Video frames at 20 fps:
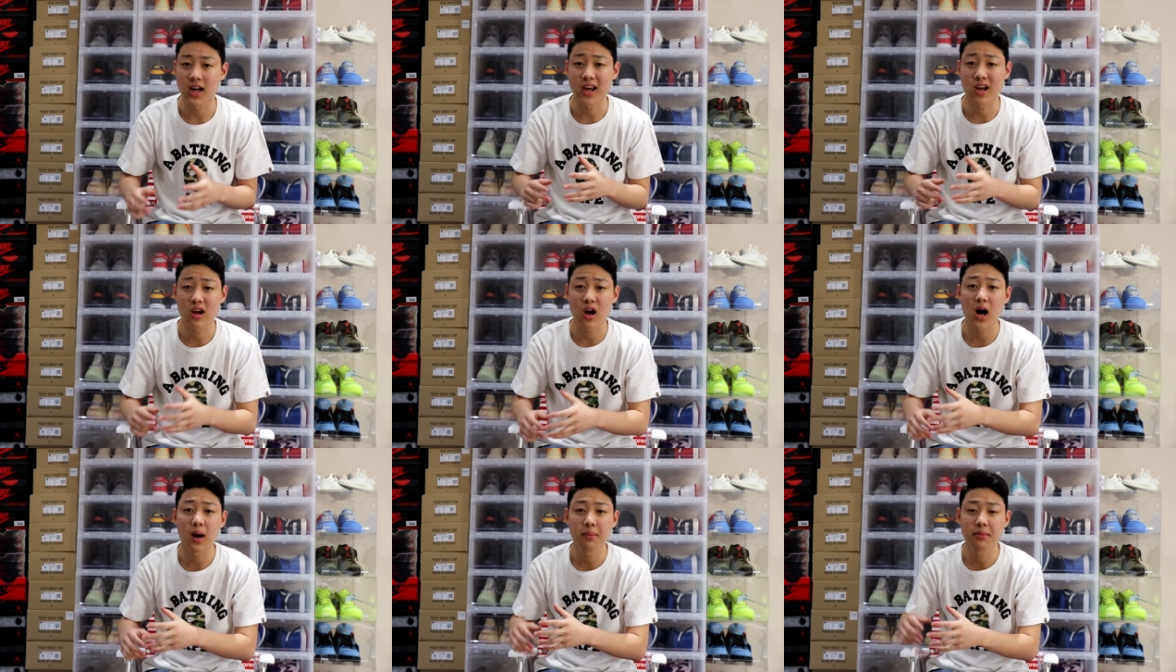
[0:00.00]
I
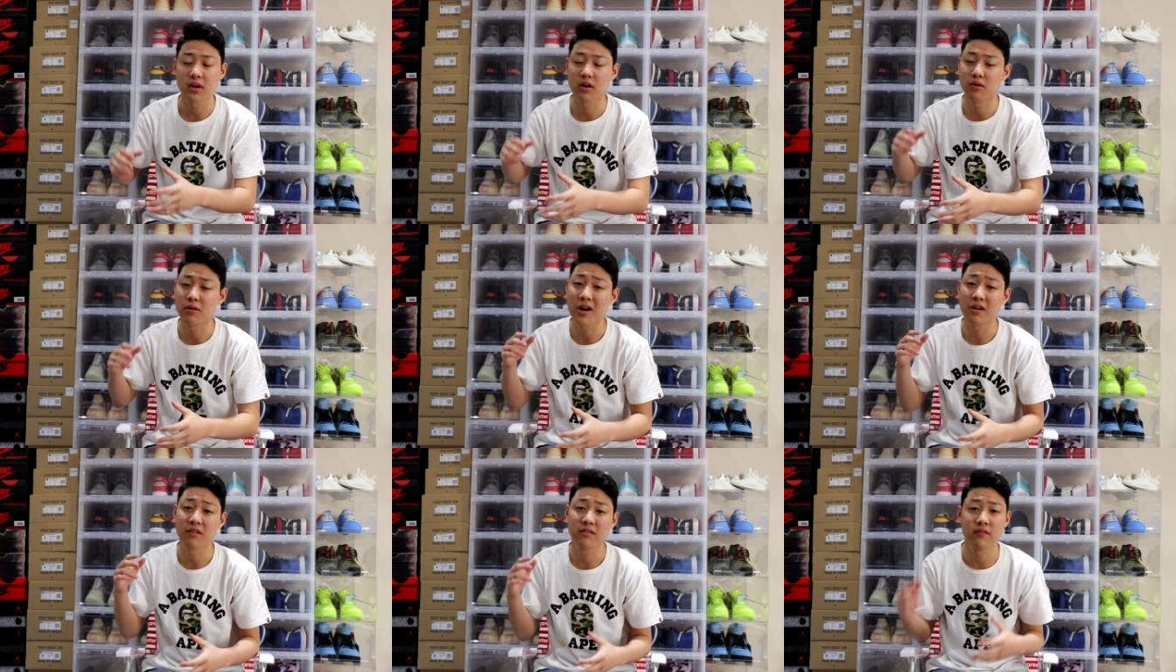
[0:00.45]
copped
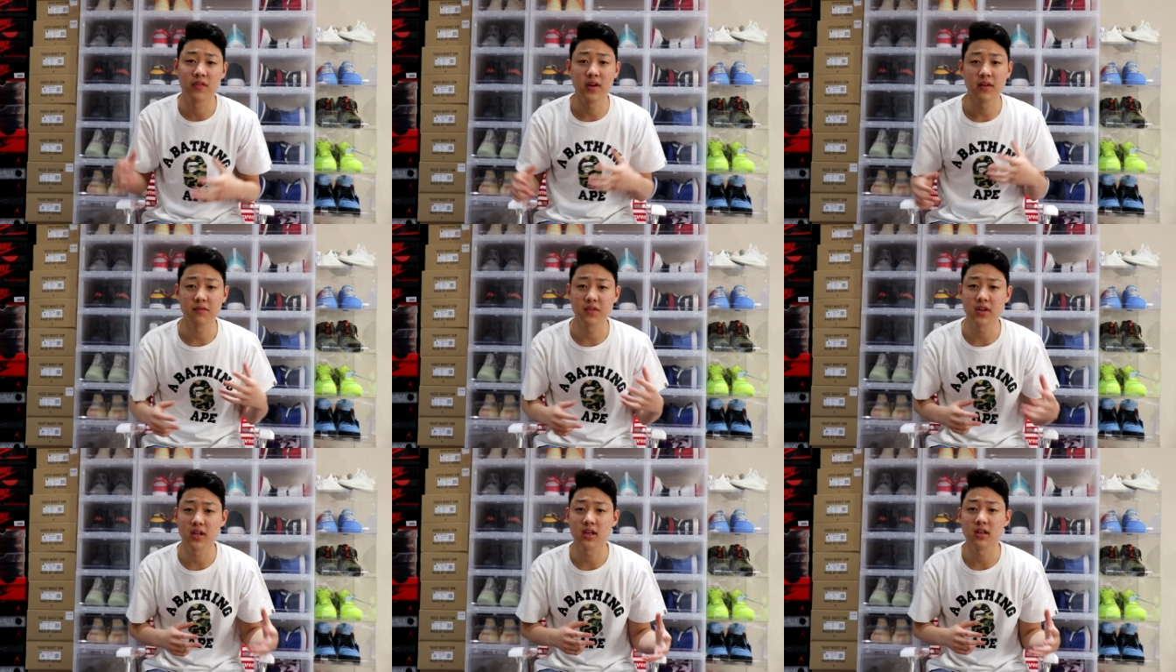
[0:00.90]
around
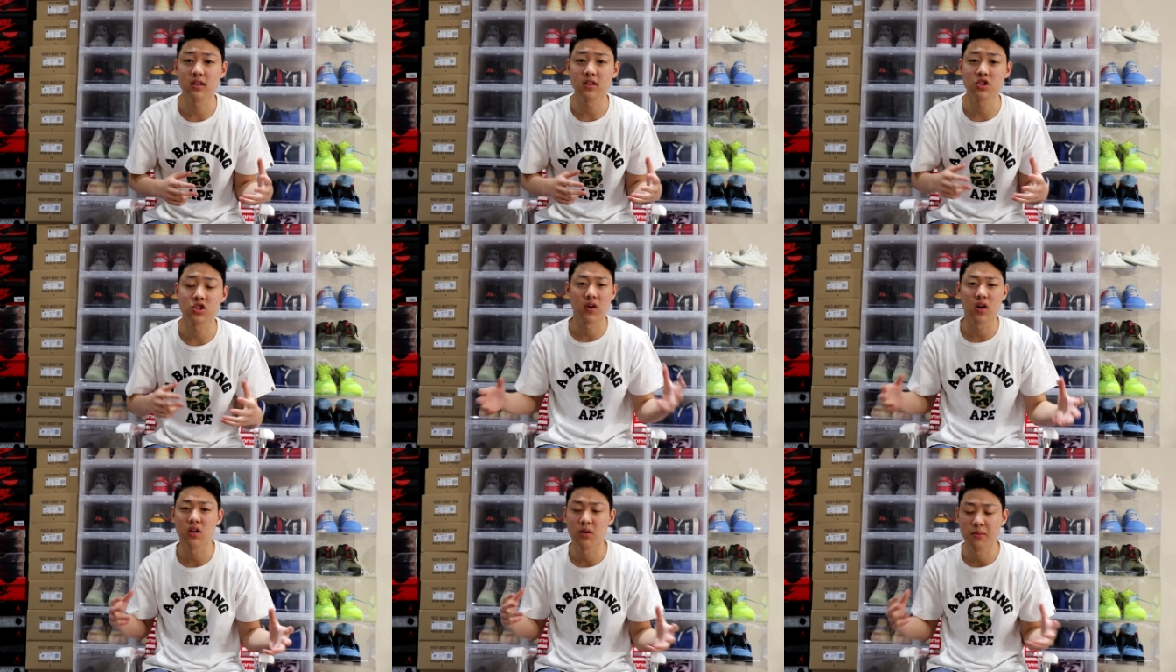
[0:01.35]
15
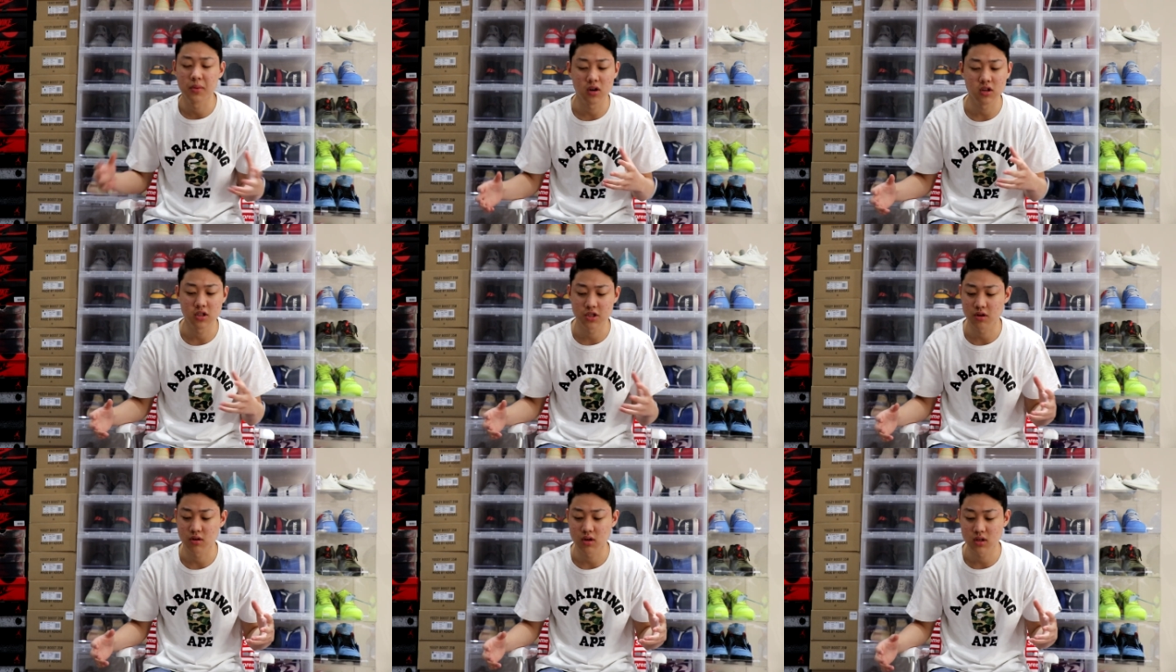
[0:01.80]

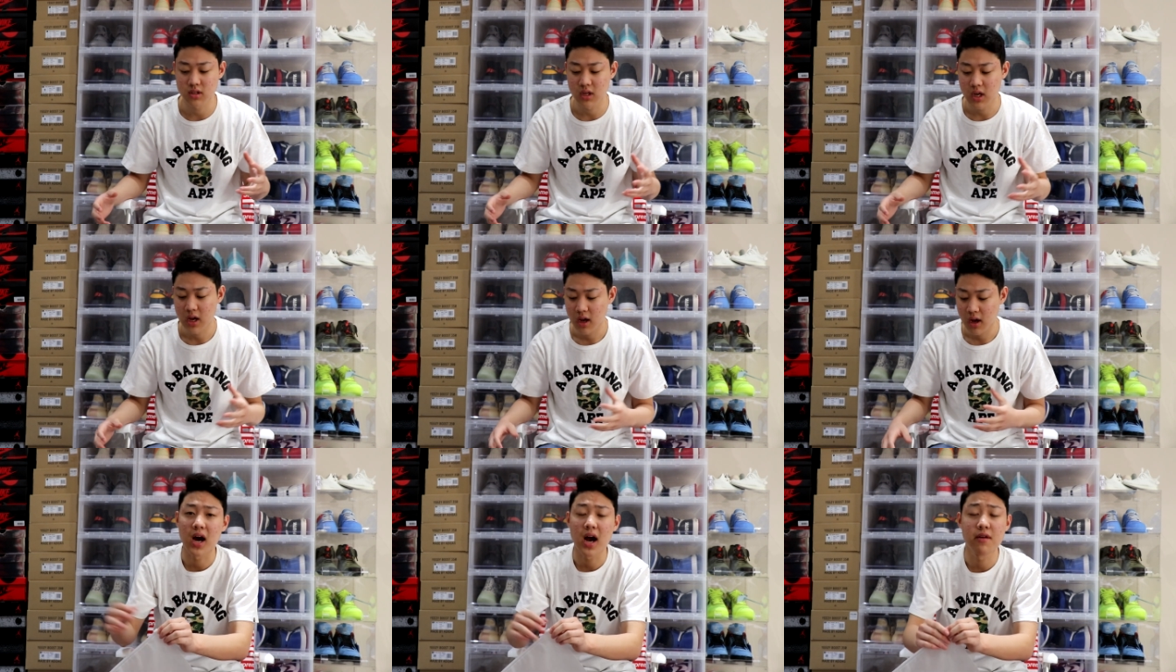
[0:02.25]
volleyball shorts.
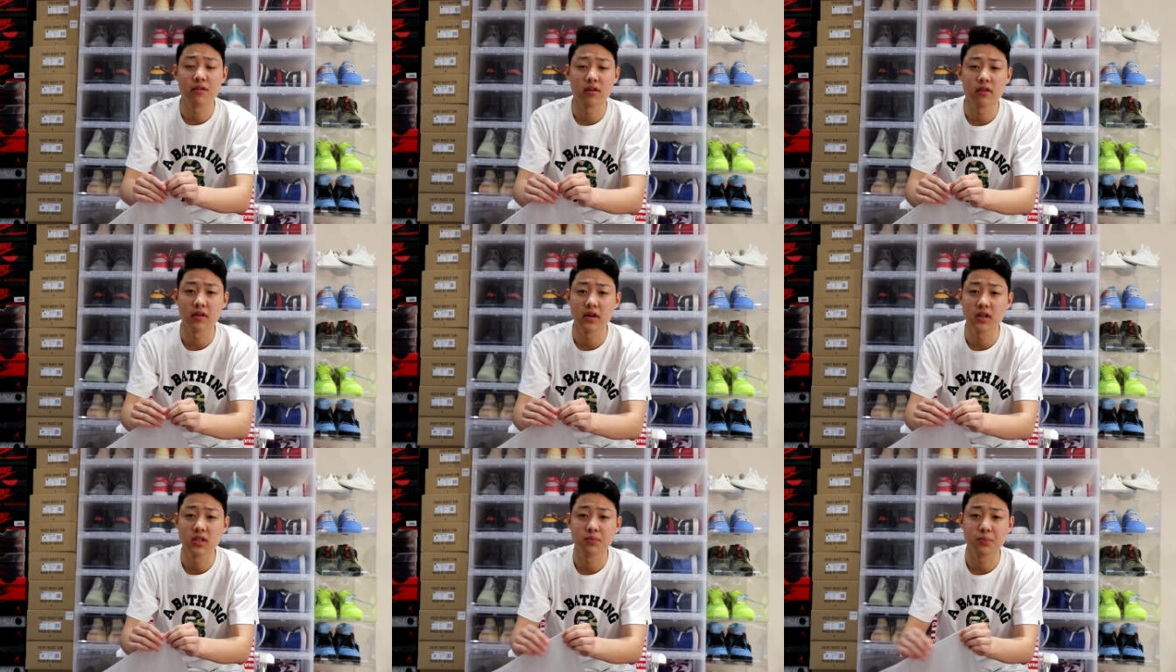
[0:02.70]
I
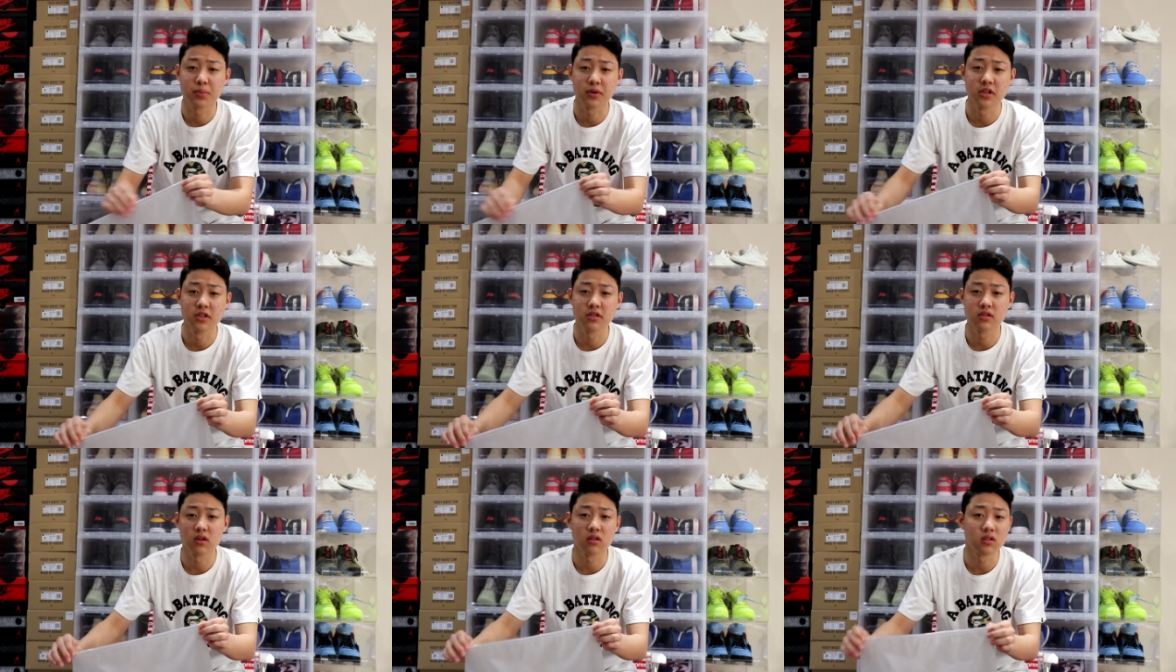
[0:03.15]
already
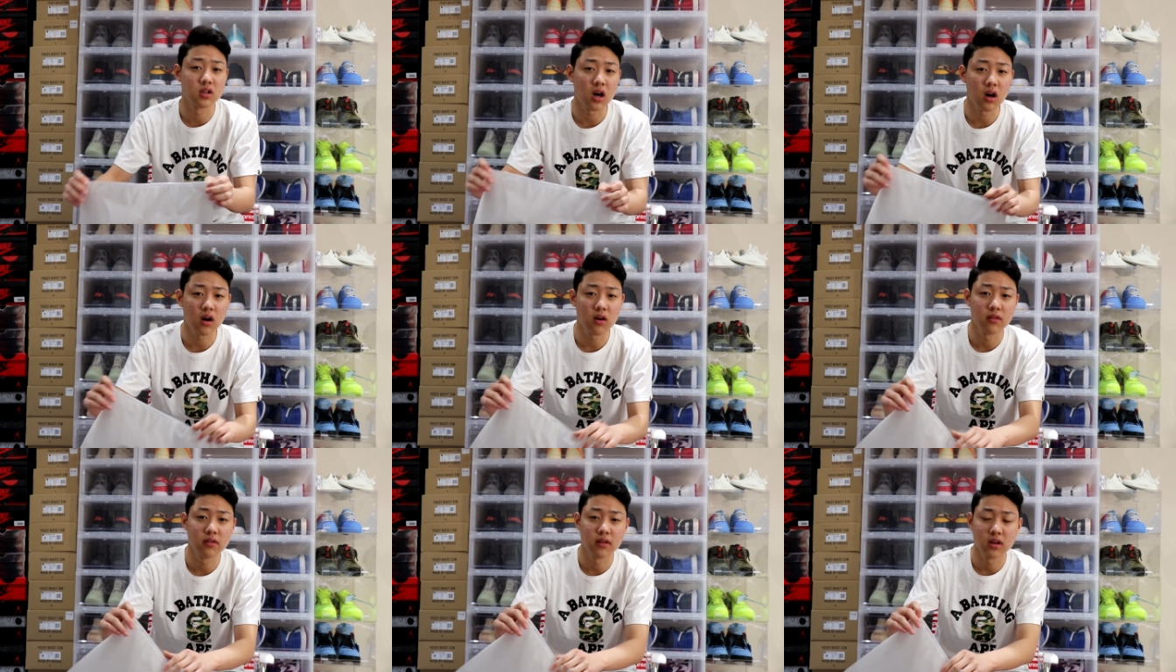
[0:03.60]
pre-sold
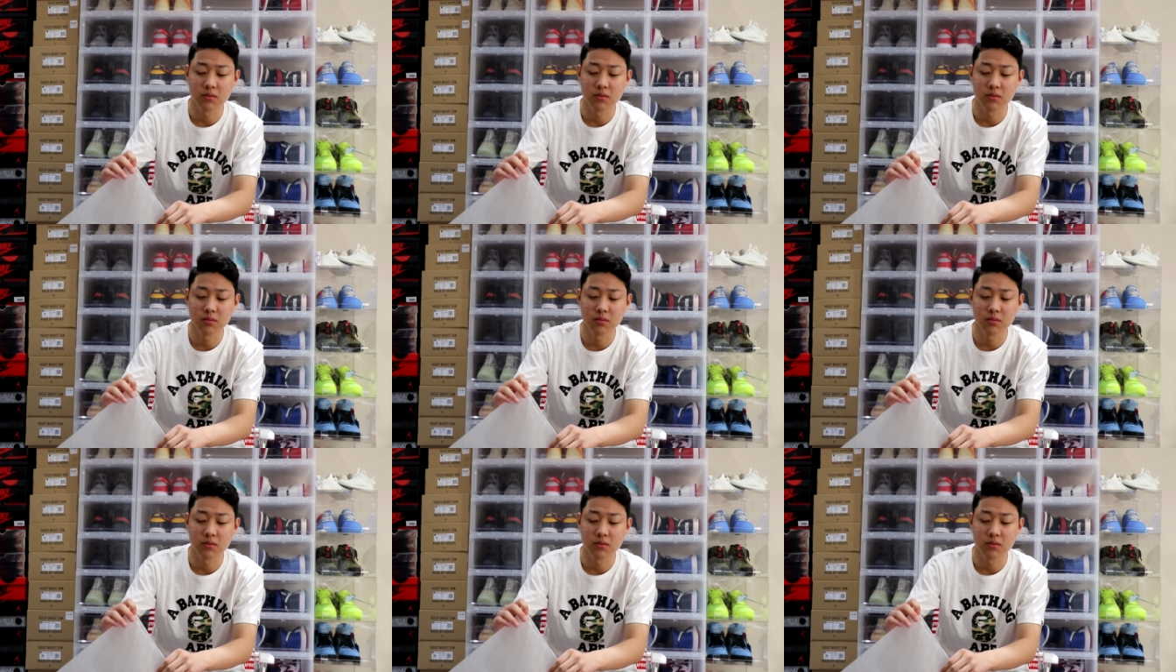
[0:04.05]
all of